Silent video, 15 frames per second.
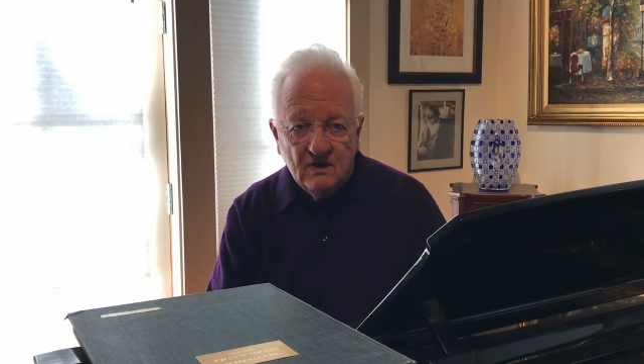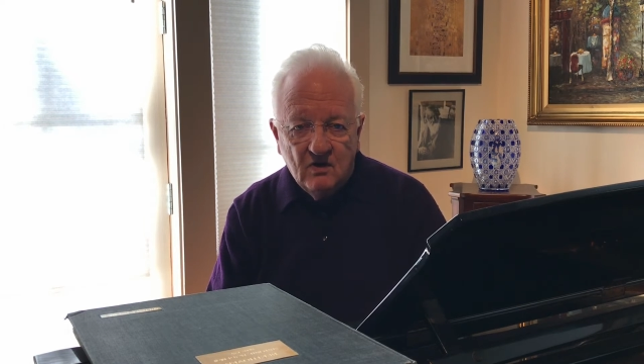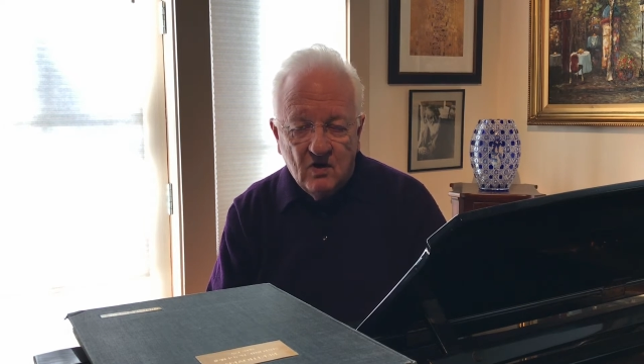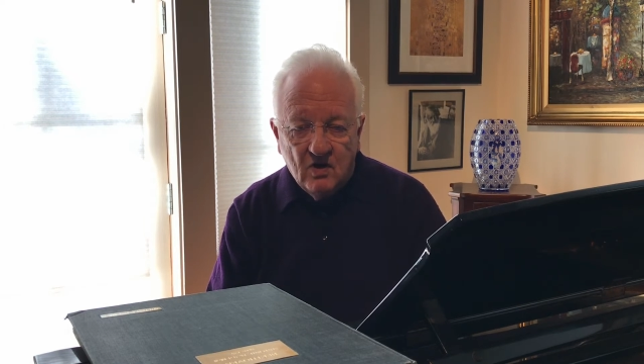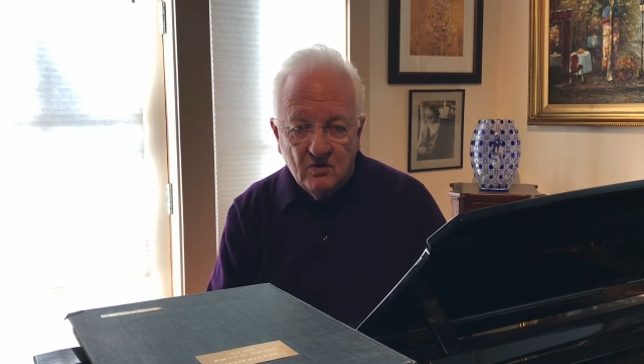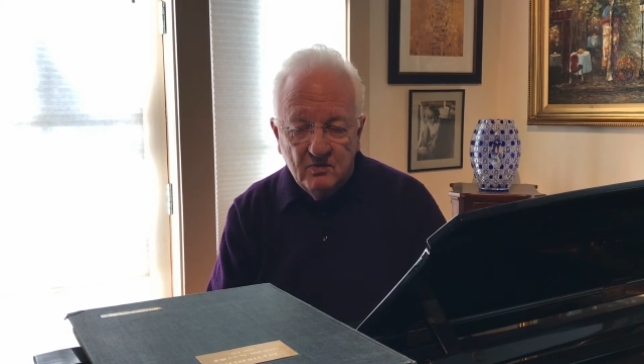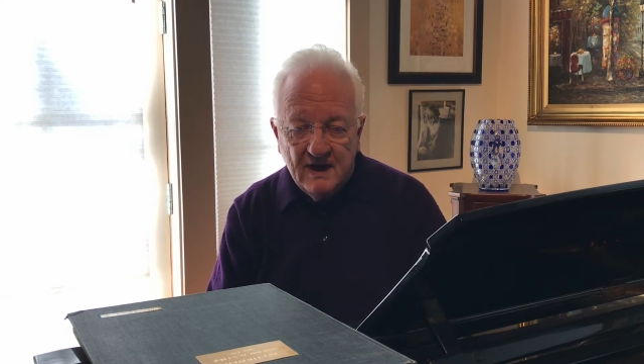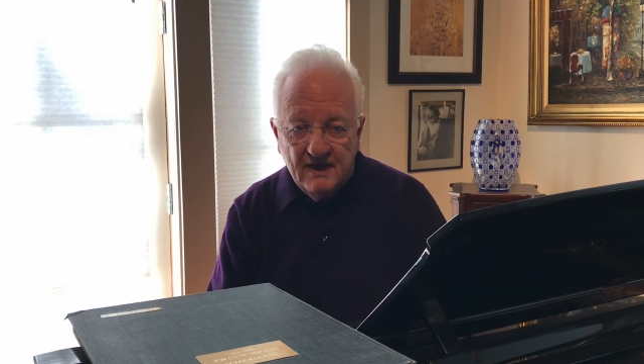
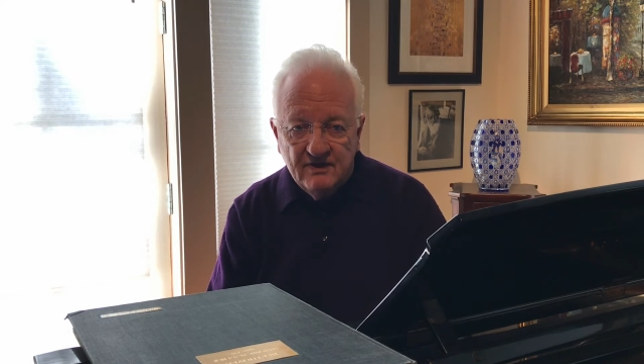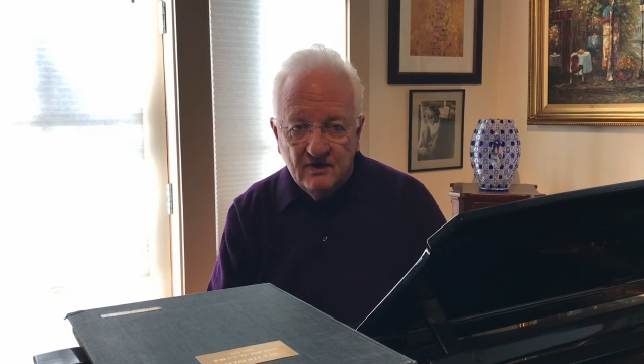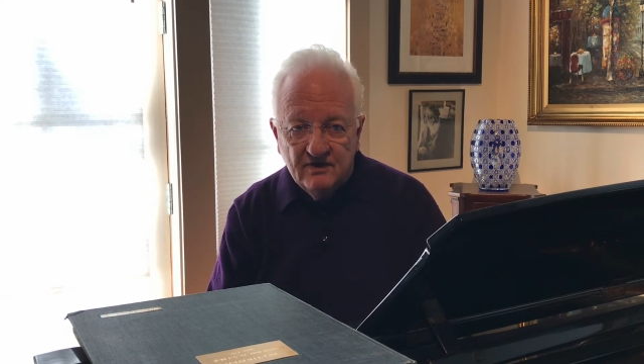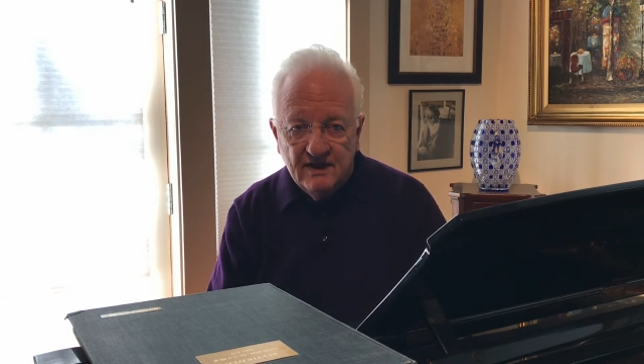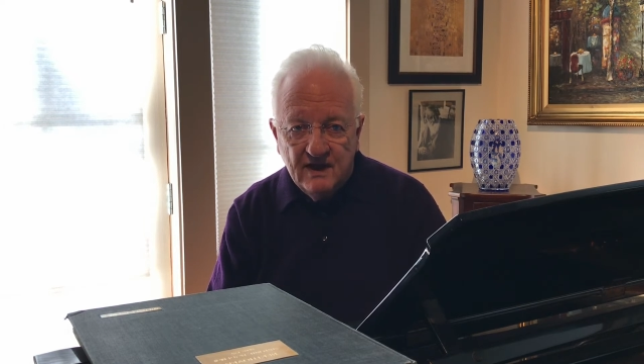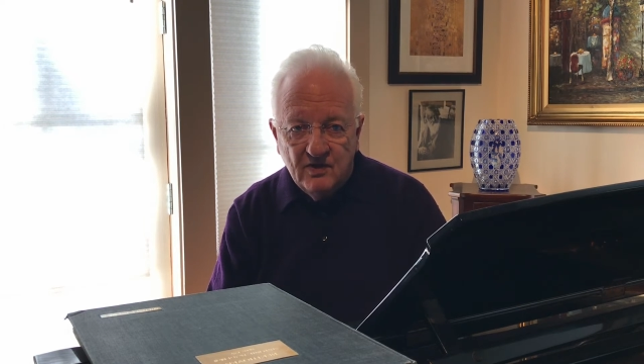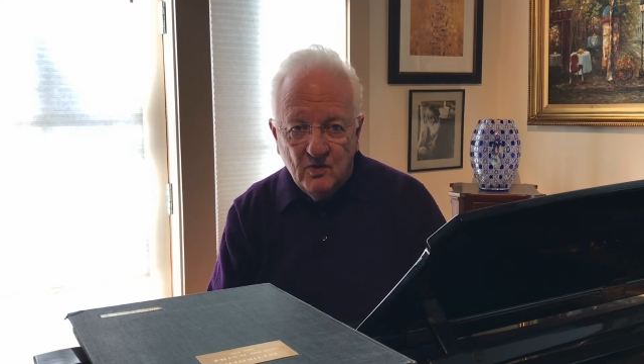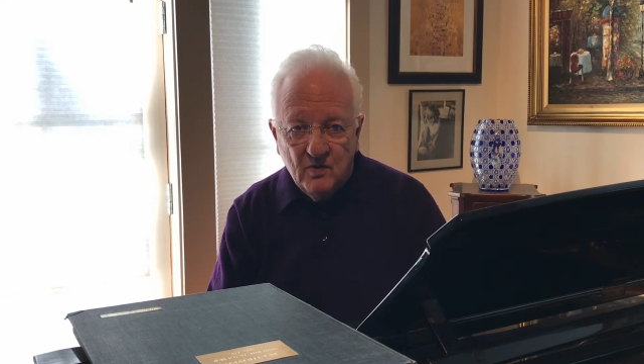or rather
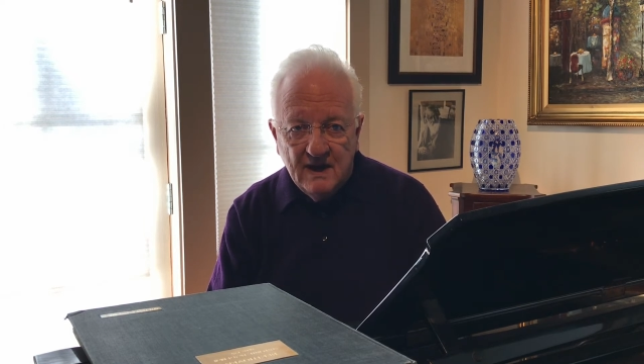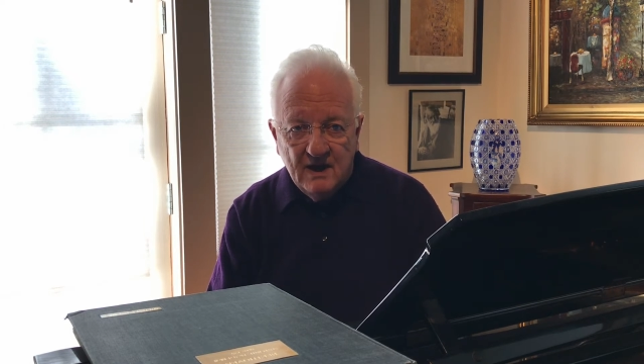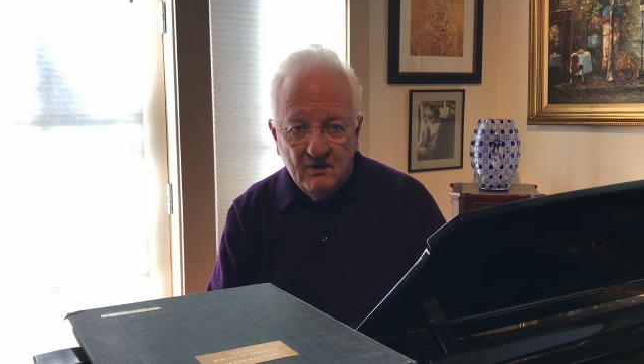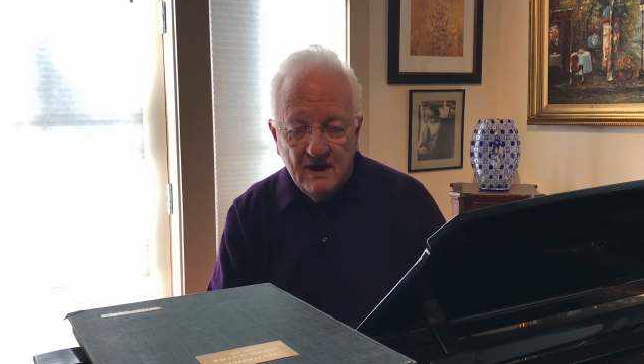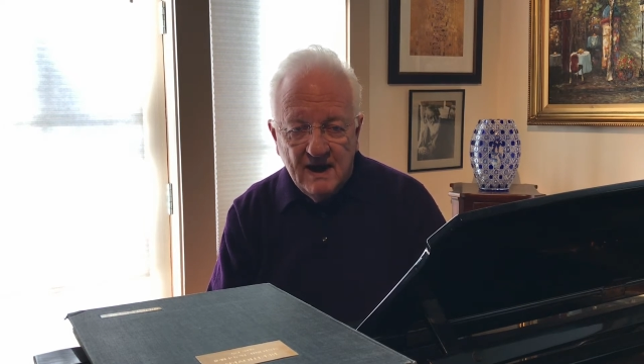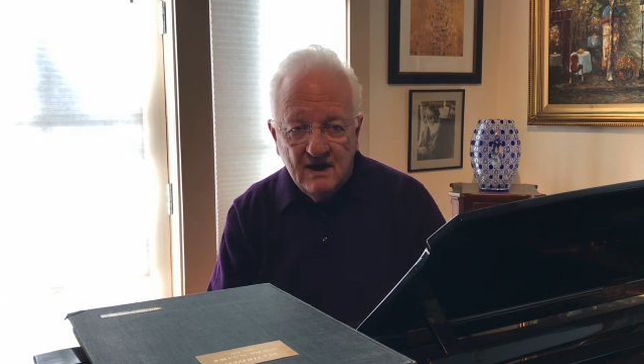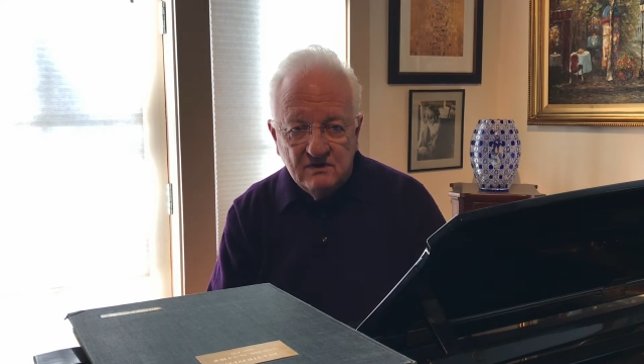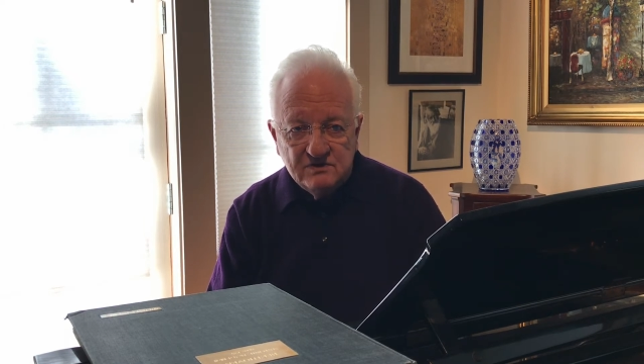the other way
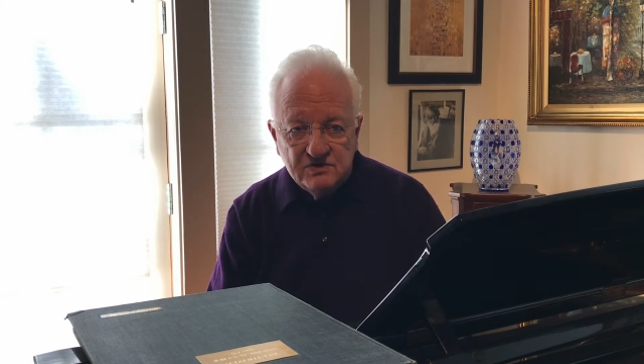around,